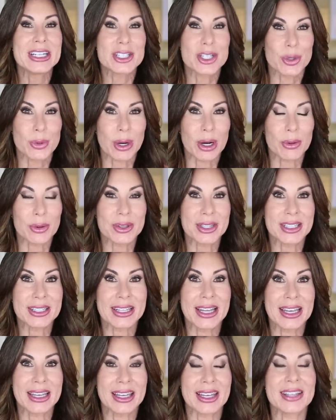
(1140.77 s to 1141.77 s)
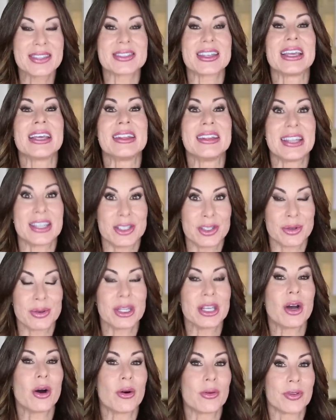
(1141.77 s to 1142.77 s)
to wear with the leggings and then do
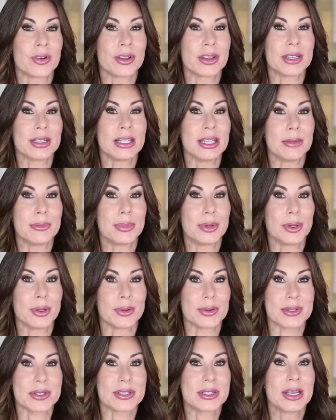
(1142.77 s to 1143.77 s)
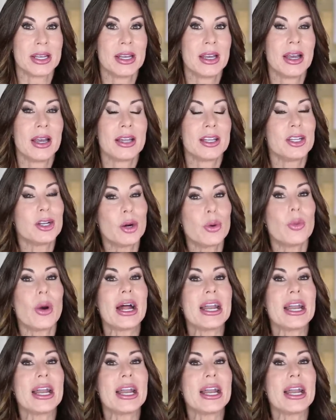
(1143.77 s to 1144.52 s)
the over the knee boots. You don't